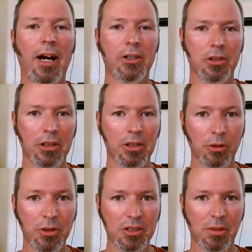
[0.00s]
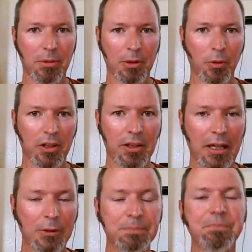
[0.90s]
actually doing something with it
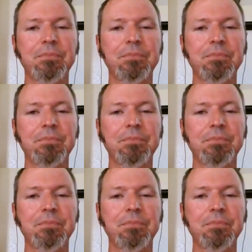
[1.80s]
now.